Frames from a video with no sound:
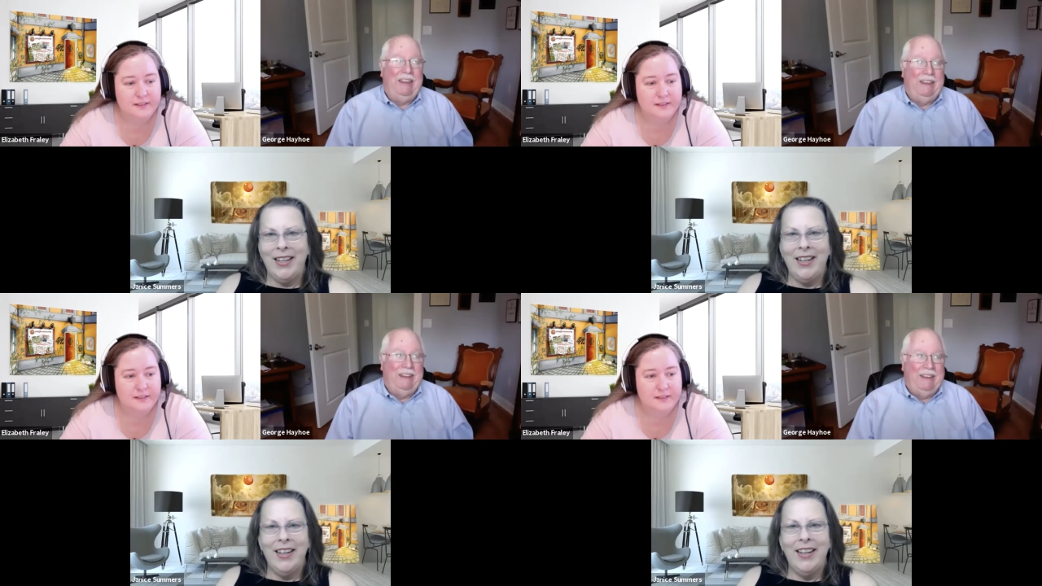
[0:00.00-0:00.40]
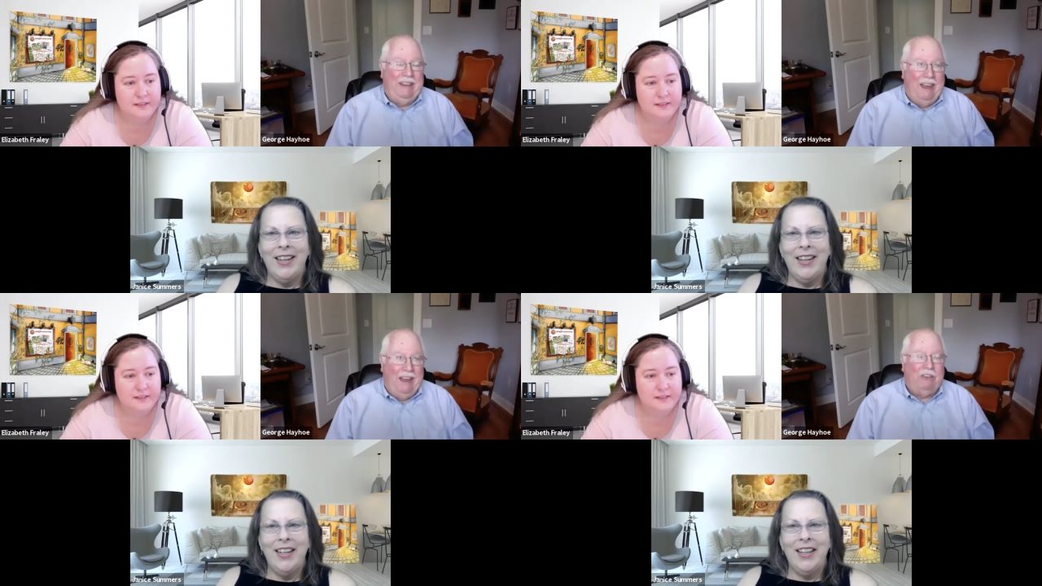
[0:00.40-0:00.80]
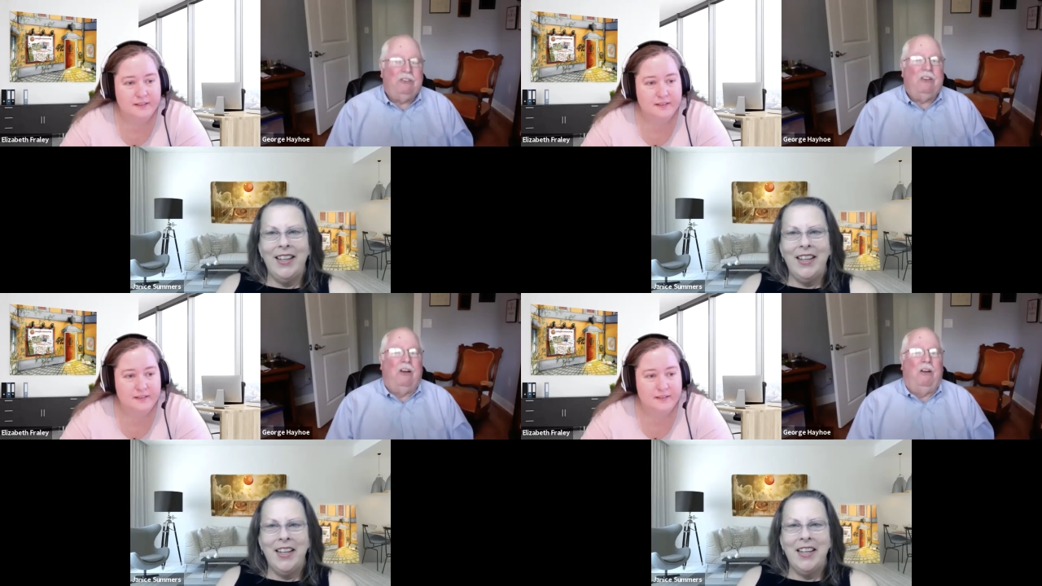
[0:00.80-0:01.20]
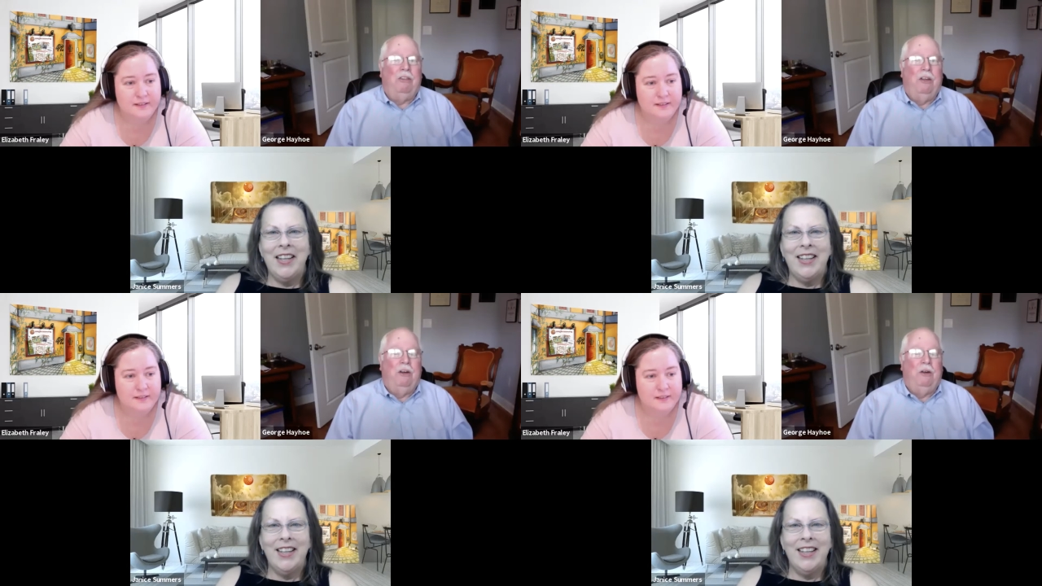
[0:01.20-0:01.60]
Speaker 1: yes,
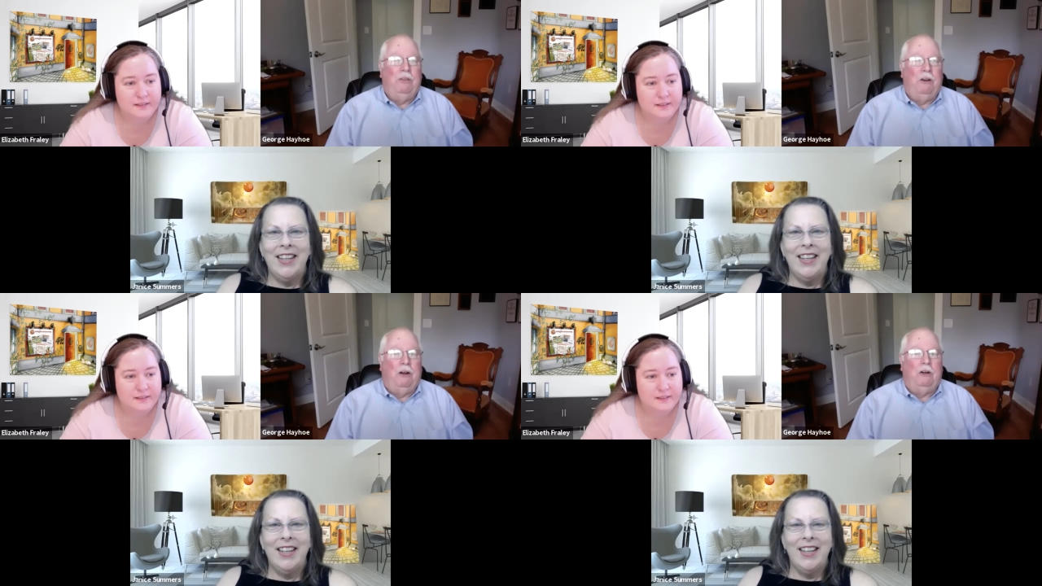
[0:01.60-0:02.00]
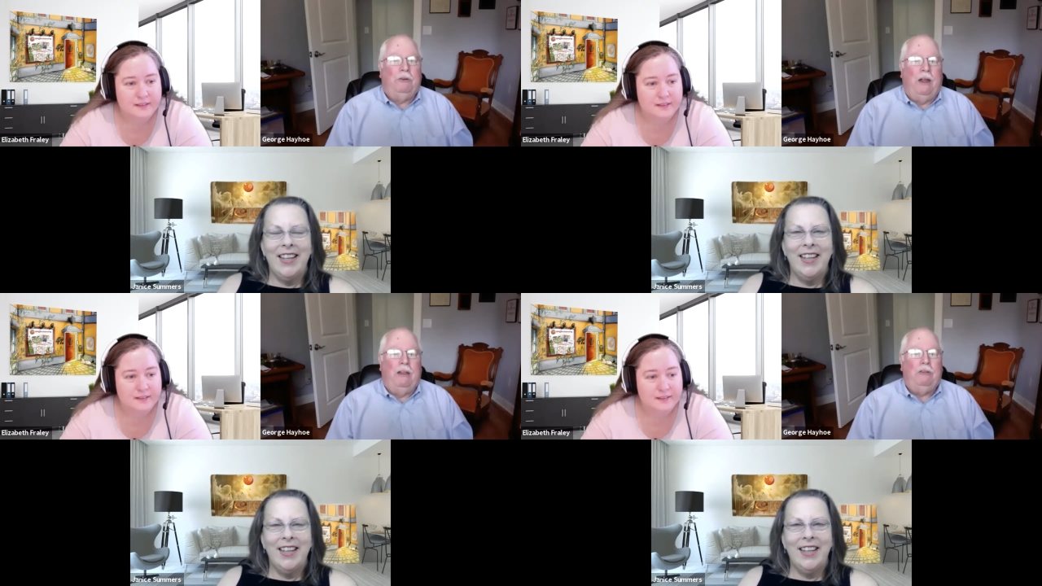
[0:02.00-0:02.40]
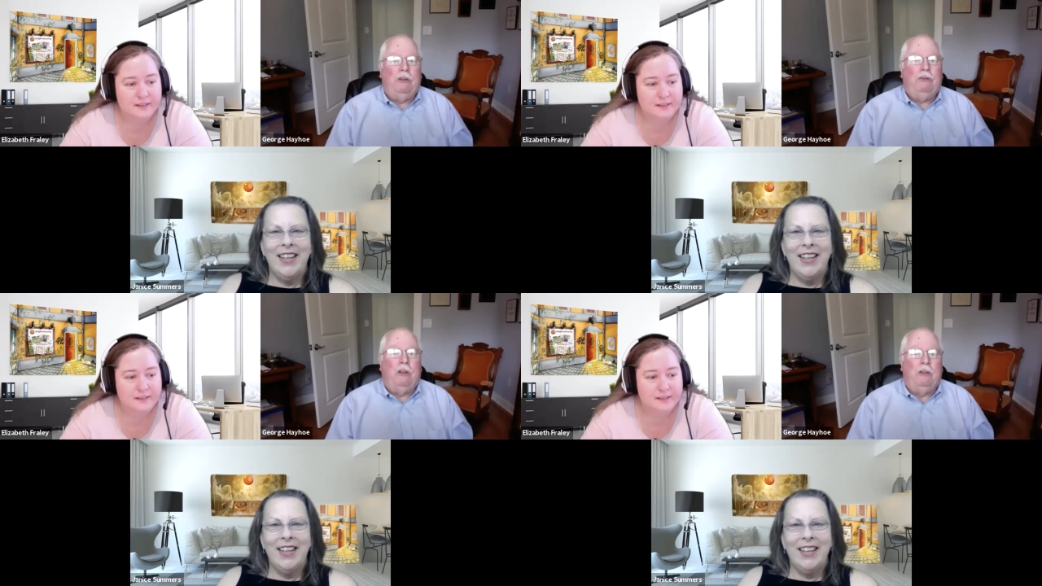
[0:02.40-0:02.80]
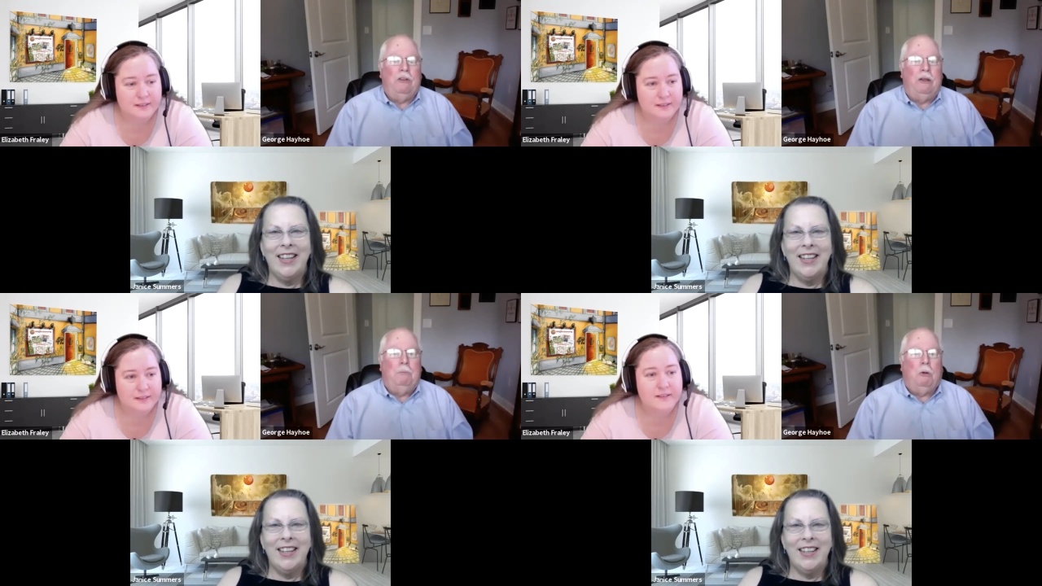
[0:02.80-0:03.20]
although there are transitions
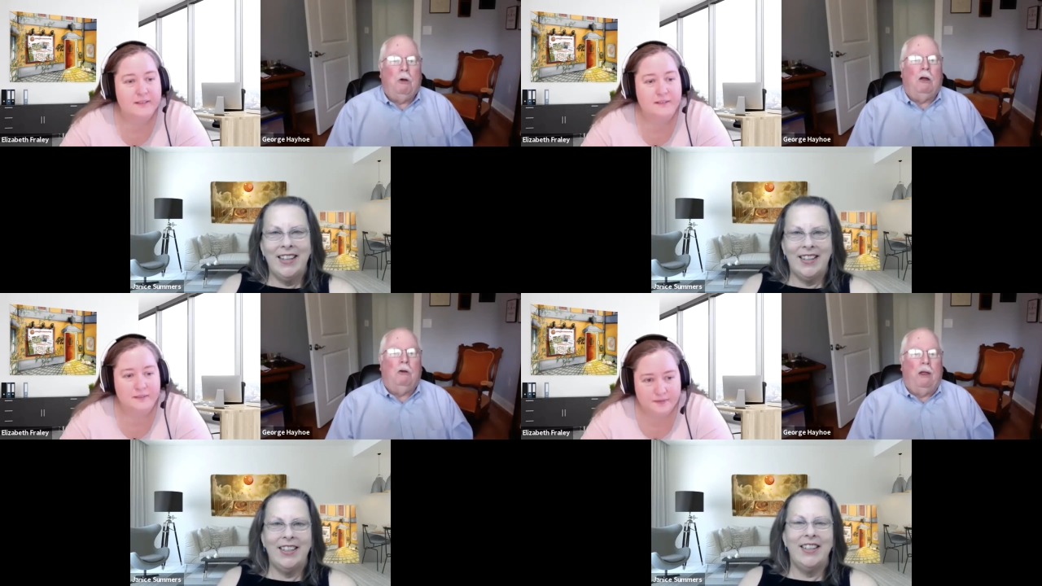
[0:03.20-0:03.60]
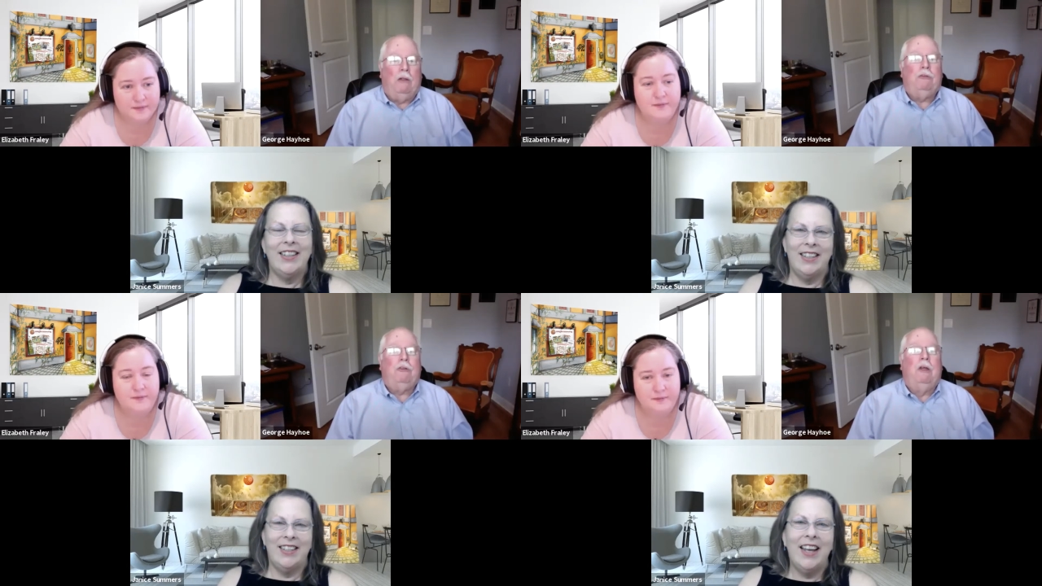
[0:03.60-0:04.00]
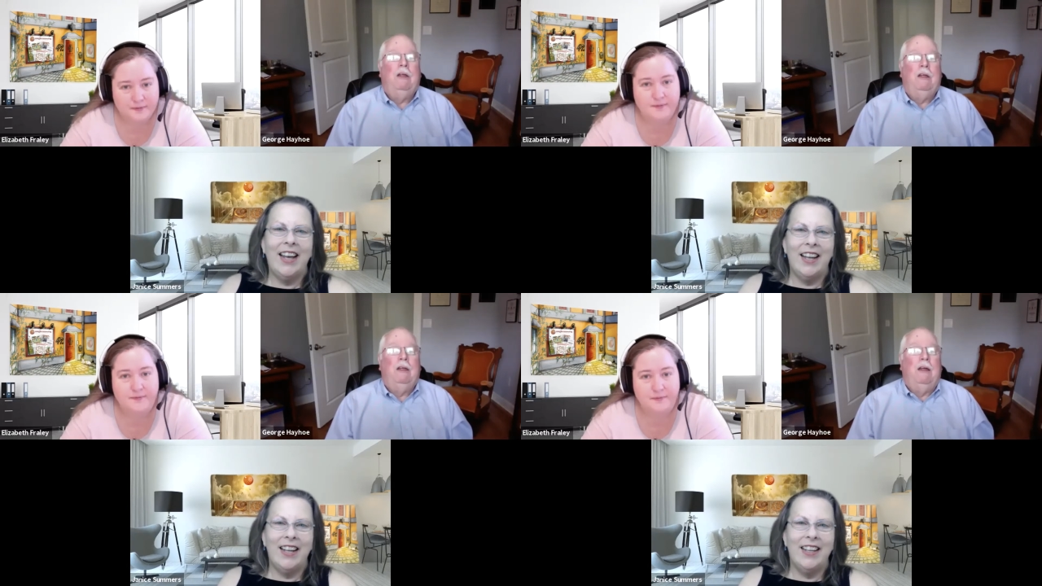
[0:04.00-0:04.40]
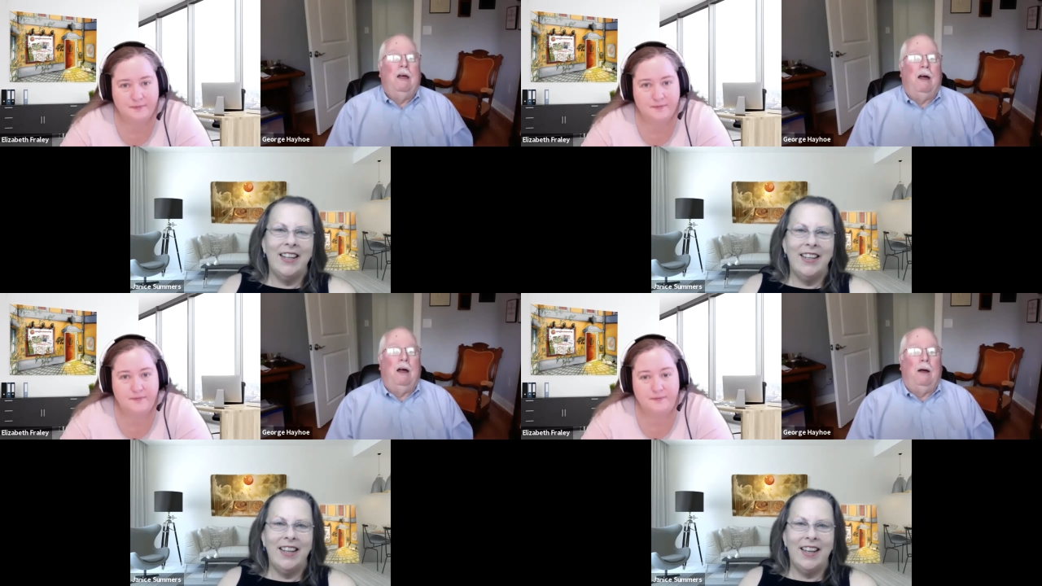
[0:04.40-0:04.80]
in progress.
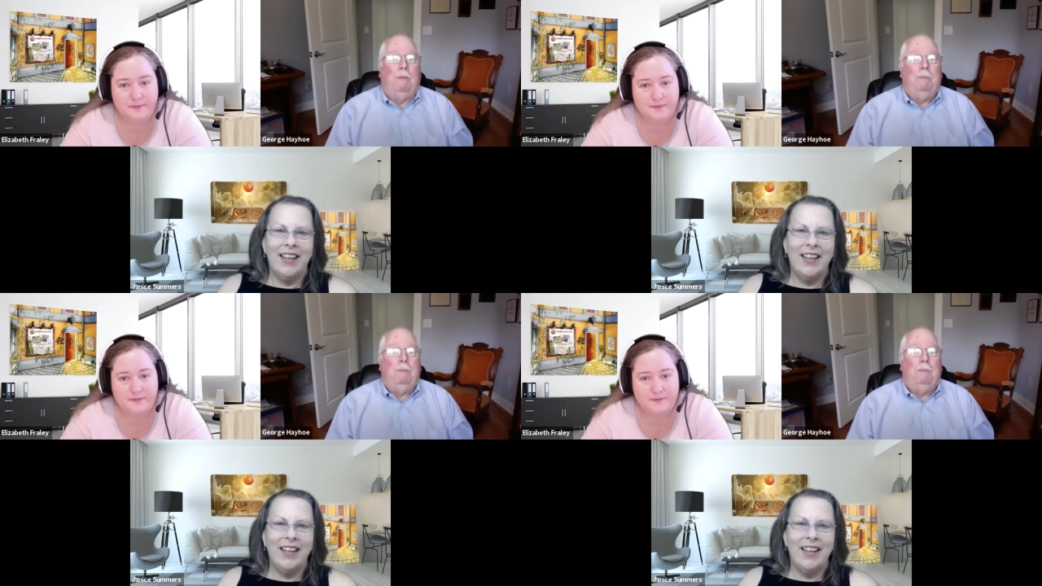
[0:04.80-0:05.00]
Yeah. Uh,